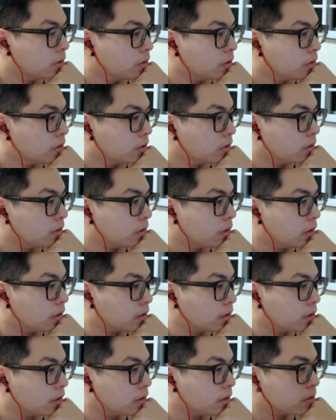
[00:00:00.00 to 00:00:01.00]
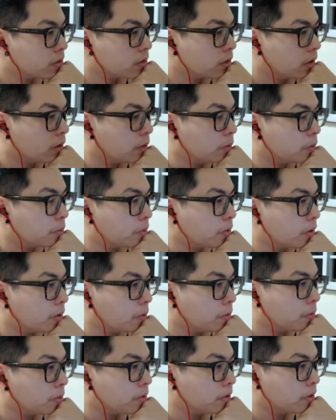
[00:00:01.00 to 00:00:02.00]
In that case, I would
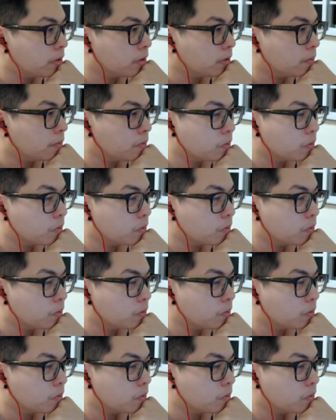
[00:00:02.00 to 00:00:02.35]
probably